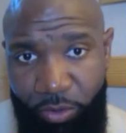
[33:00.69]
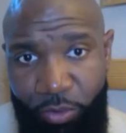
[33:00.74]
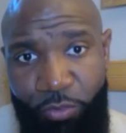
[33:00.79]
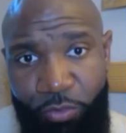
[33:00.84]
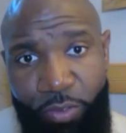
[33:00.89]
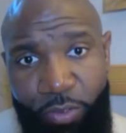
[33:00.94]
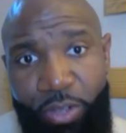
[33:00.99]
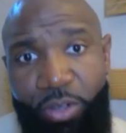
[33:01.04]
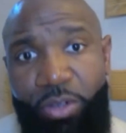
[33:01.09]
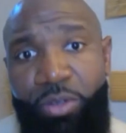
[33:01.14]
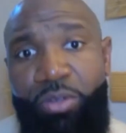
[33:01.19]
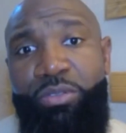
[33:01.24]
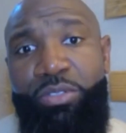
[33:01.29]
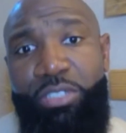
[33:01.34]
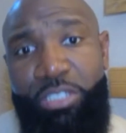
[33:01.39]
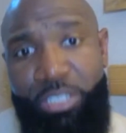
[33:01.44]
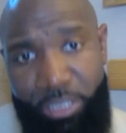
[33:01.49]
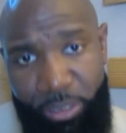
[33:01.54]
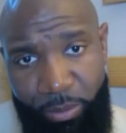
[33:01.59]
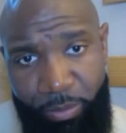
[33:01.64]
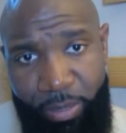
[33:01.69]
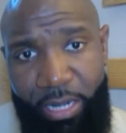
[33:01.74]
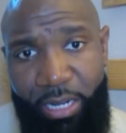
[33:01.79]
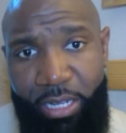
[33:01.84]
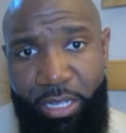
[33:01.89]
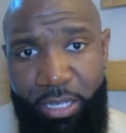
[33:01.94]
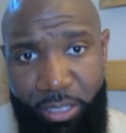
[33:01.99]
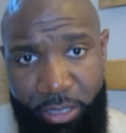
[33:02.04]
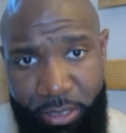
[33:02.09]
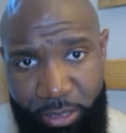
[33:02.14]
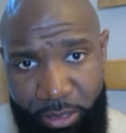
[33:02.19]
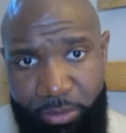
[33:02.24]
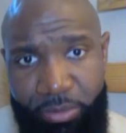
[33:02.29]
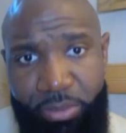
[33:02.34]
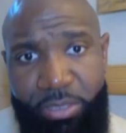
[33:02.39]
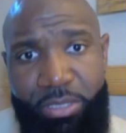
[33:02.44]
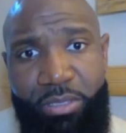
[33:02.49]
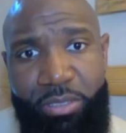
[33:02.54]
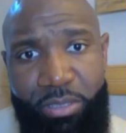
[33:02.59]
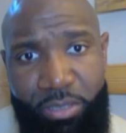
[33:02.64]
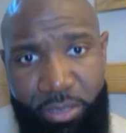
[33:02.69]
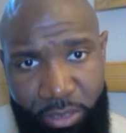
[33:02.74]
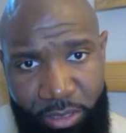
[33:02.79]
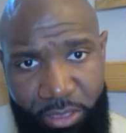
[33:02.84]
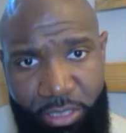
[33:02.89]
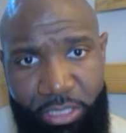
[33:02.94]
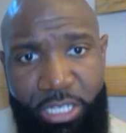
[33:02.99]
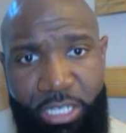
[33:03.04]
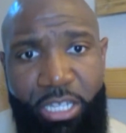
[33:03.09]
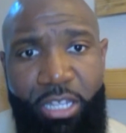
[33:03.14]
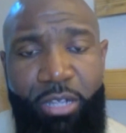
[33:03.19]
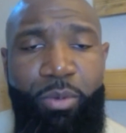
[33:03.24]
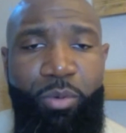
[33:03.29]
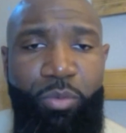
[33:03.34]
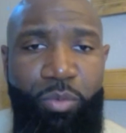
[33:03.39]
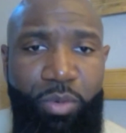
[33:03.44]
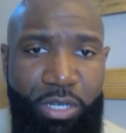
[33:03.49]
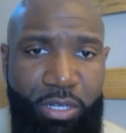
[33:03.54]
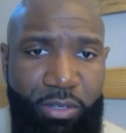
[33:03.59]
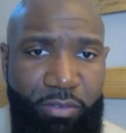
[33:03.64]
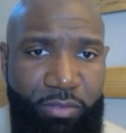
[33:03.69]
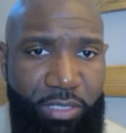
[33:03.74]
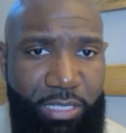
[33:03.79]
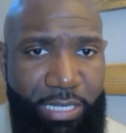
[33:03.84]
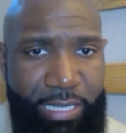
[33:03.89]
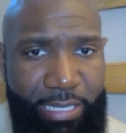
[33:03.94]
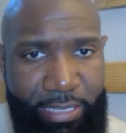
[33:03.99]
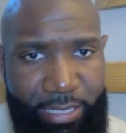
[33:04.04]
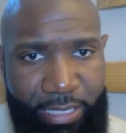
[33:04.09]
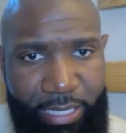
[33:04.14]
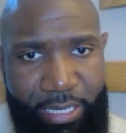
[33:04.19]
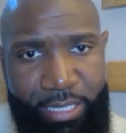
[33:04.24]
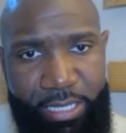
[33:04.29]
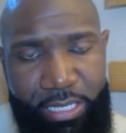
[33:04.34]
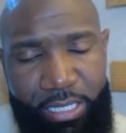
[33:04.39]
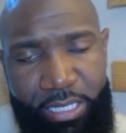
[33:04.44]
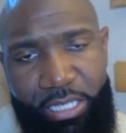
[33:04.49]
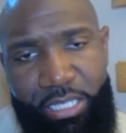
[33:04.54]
the phone till somebody comes and check on them, whatever like that.